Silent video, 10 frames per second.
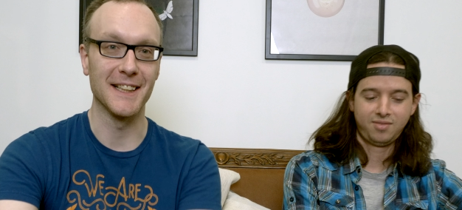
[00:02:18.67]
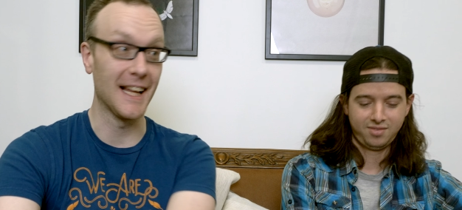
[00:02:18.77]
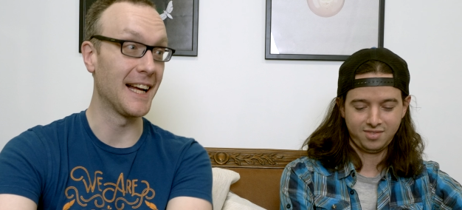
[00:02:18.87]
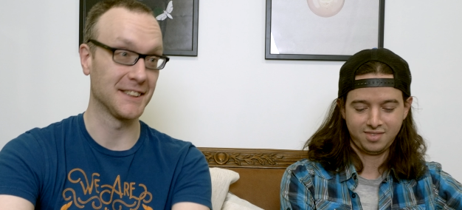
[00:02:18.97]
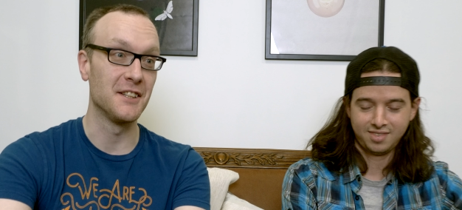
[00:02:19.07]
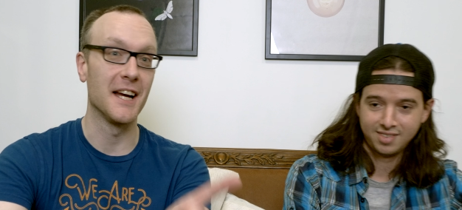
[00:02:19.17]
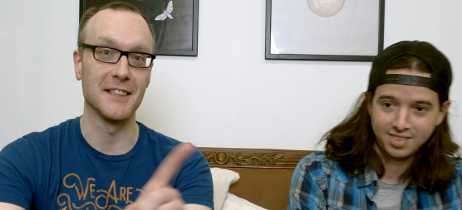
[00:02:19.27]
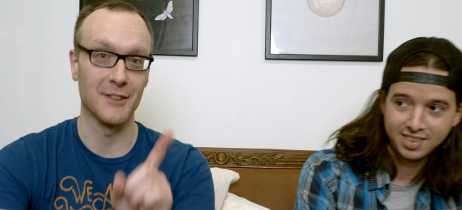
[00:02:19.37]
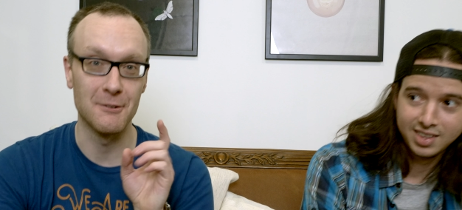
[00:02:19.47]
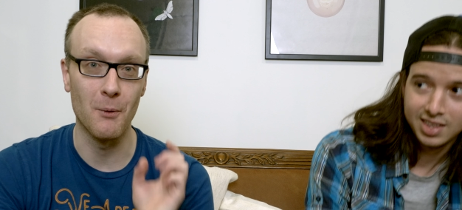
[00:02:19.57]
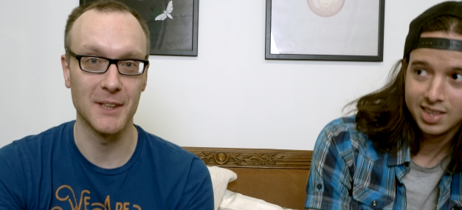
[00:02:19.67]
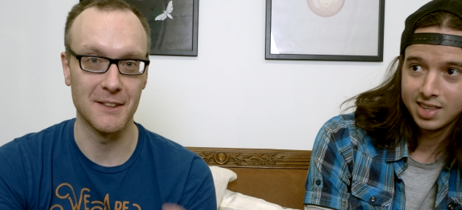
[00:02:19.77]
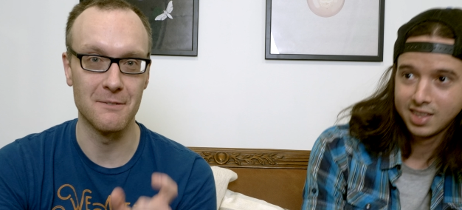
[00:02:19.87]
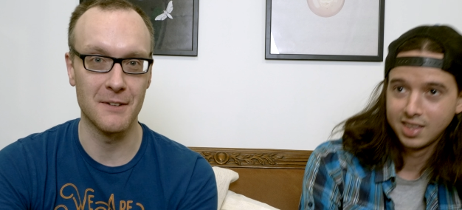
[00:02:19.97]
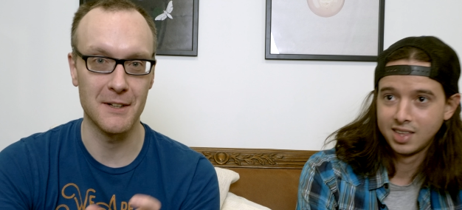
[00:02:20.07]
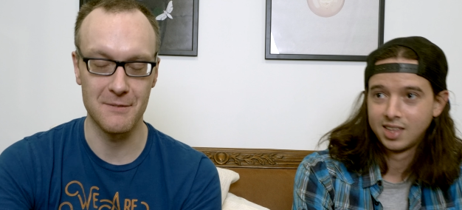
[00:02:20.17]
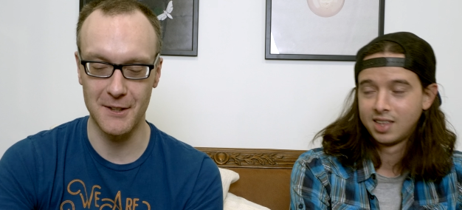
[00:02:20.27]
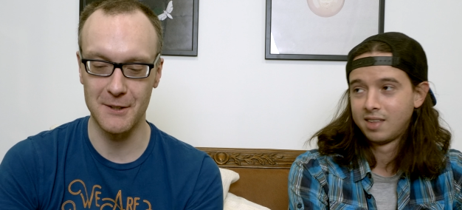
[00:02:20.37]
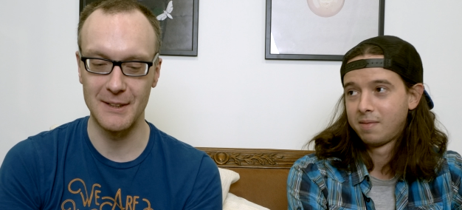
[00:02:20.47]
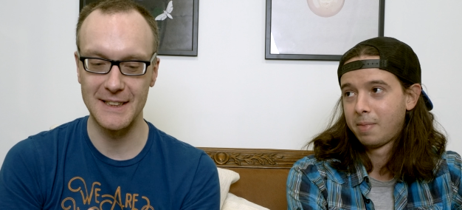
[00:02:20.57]
Speaker 1: movie last night. So I watched it very
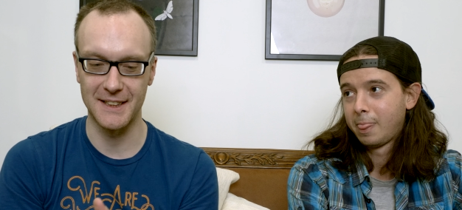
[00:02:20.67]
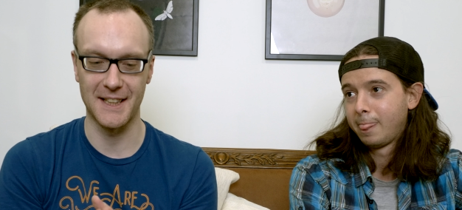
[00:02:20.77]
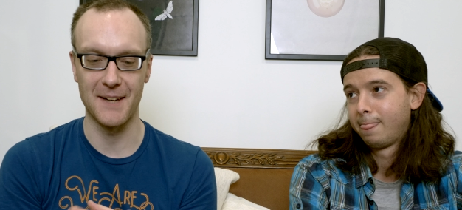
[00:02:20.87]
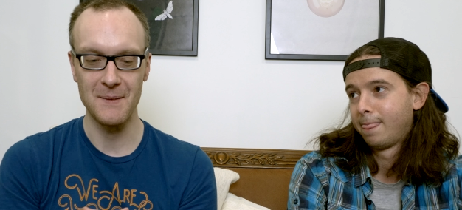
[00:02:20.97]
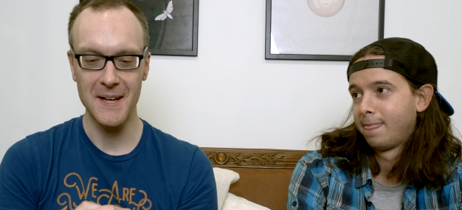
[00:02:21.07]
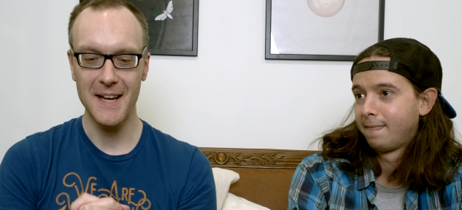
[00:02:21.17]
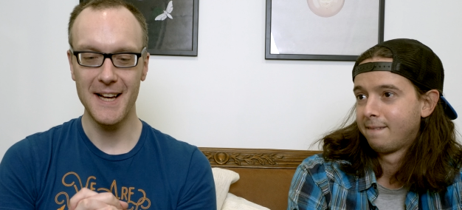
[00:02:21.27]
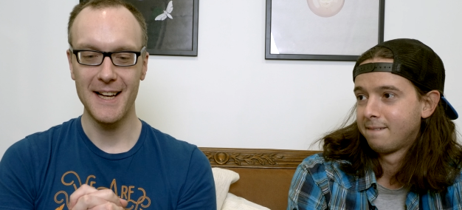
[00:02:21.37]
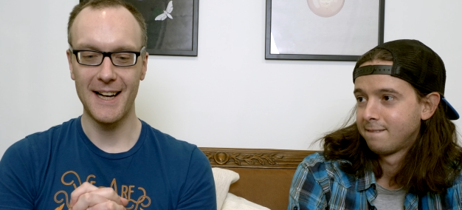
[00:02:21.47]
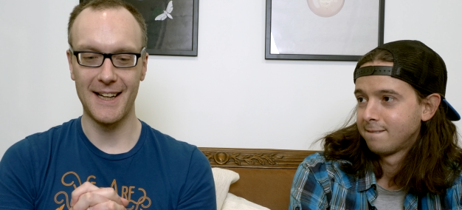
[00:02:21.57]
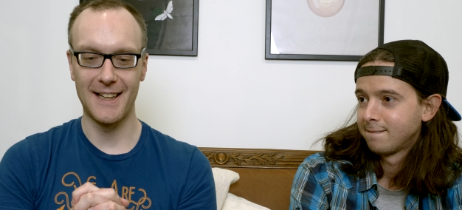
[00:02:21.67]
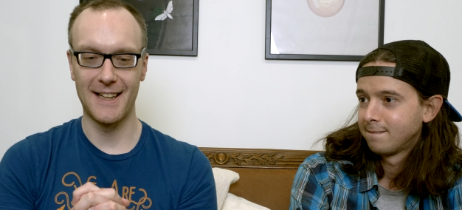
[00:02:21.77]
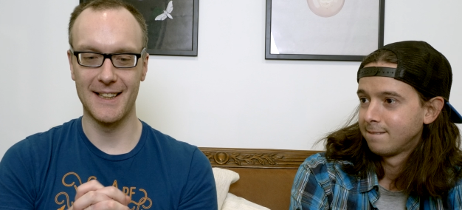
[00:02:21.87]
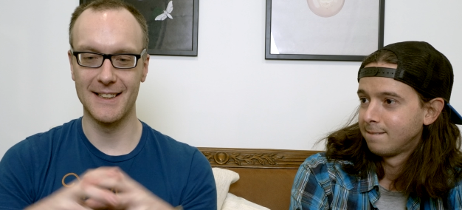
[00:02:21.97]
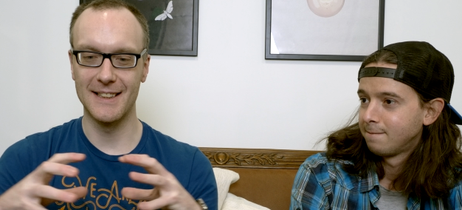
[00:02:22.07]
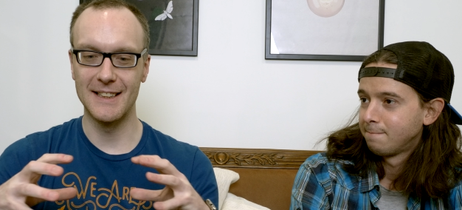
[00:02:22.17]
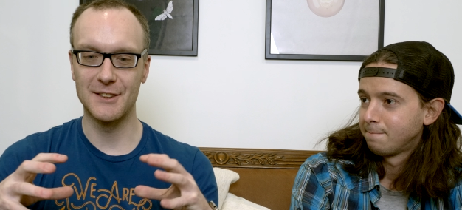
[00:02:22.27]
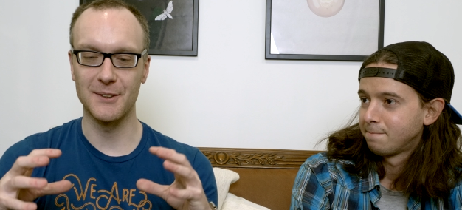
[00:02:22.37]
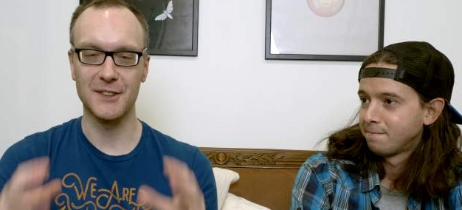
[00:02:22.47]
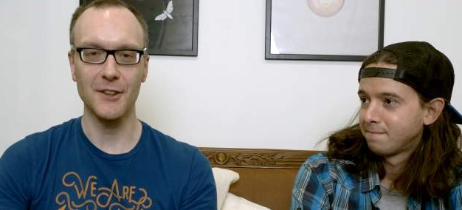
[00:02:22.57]
very recently. Uh,
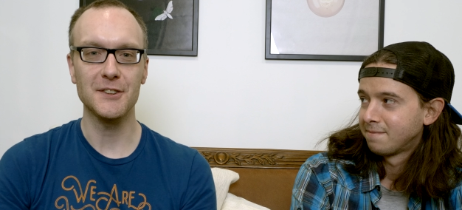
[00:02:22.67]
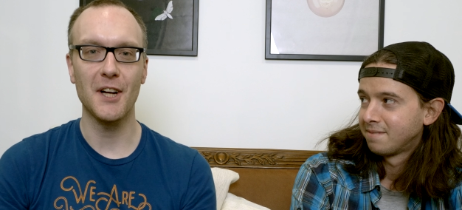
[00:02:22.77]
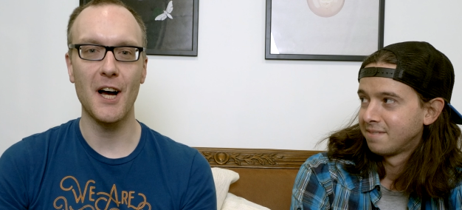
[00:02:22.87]
so it starts